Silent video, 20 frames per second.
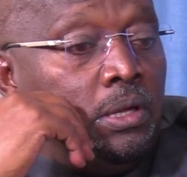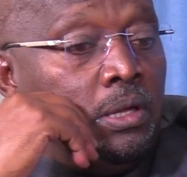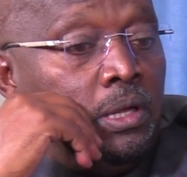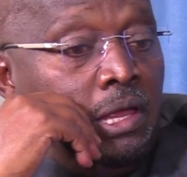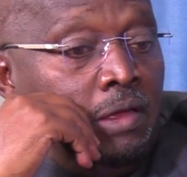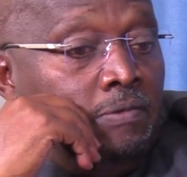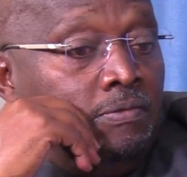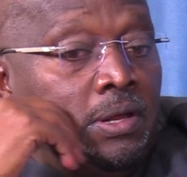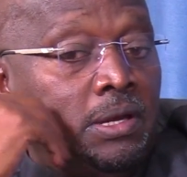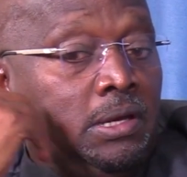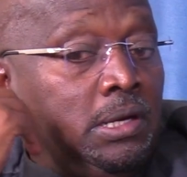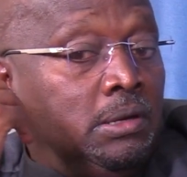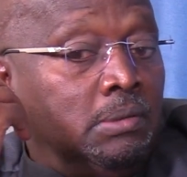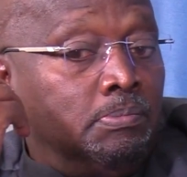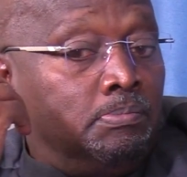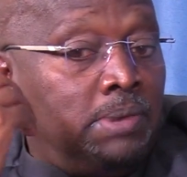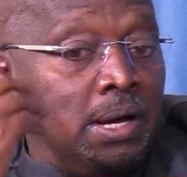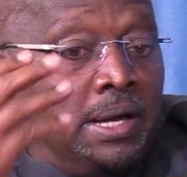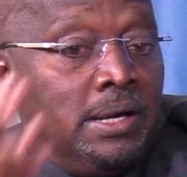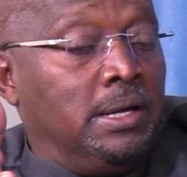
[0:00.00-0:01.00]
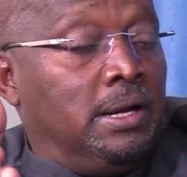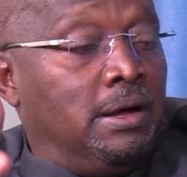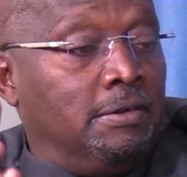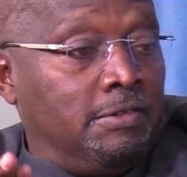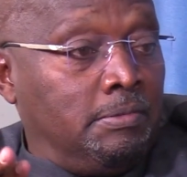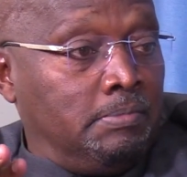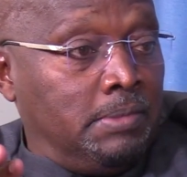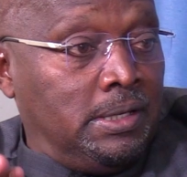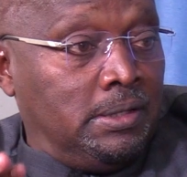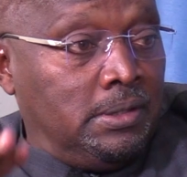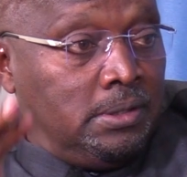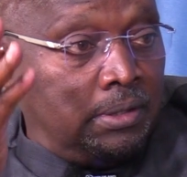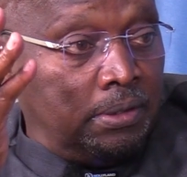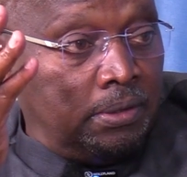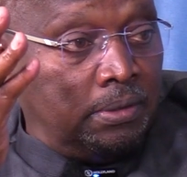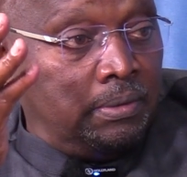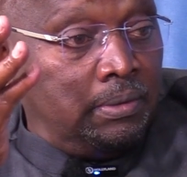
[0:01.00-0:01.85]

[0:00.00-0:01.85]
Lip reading: Even in bad government,